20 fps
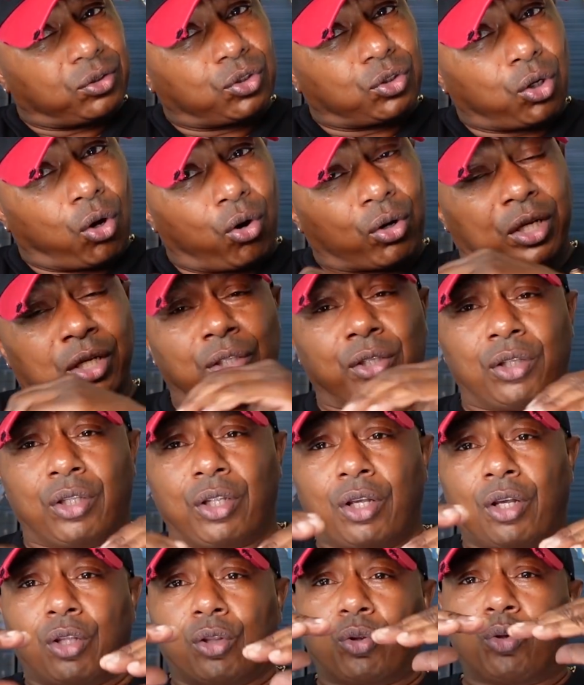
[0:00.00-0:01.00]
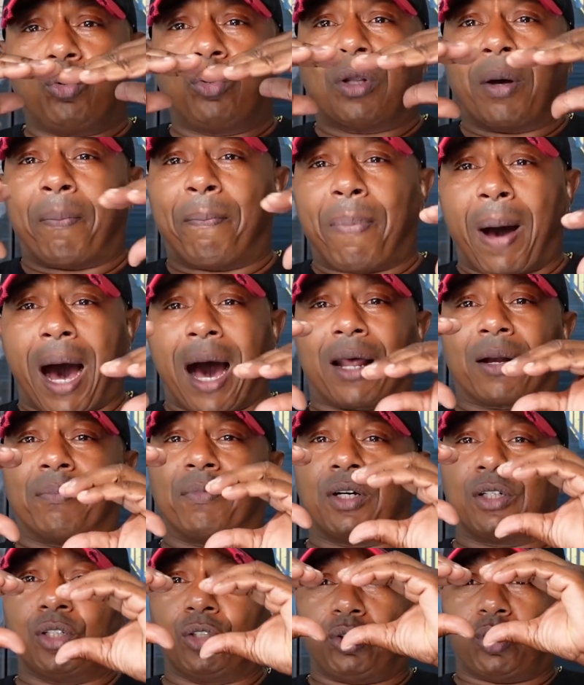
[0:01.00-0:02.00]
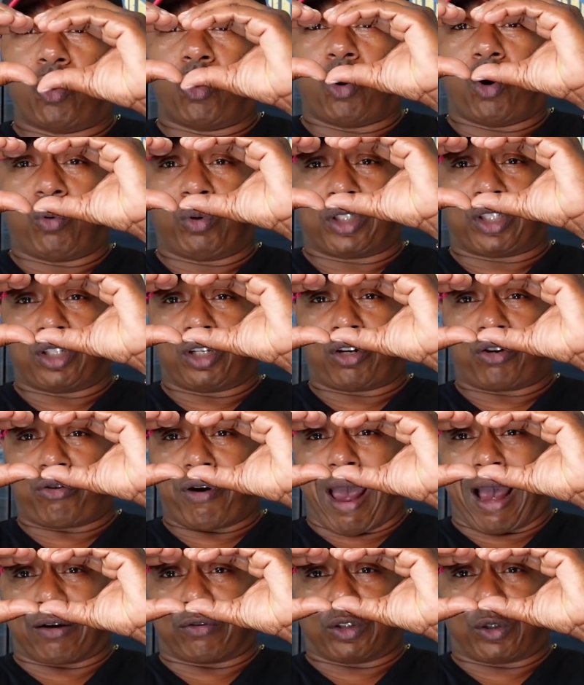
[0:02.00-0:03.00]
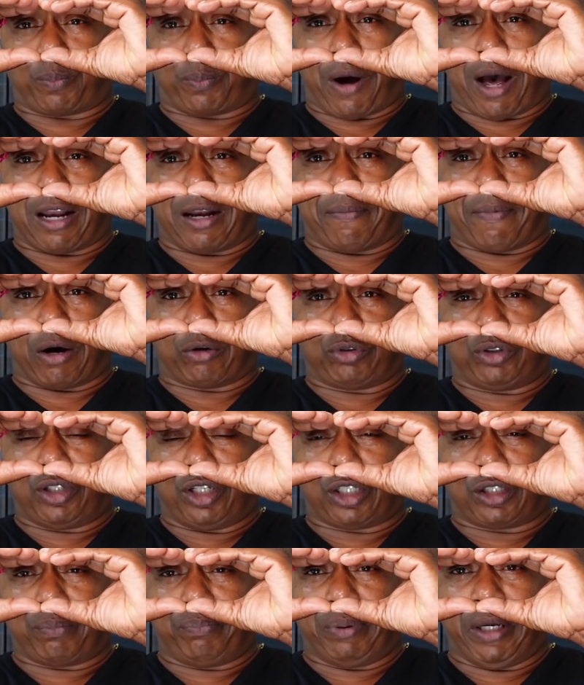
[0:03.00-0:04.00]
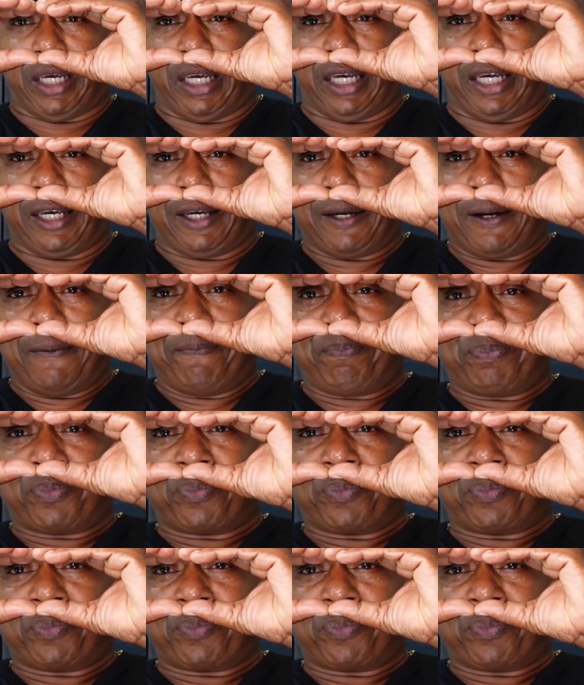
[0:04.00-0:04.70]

talking through the bottom of the door, which the crack was probably about this big,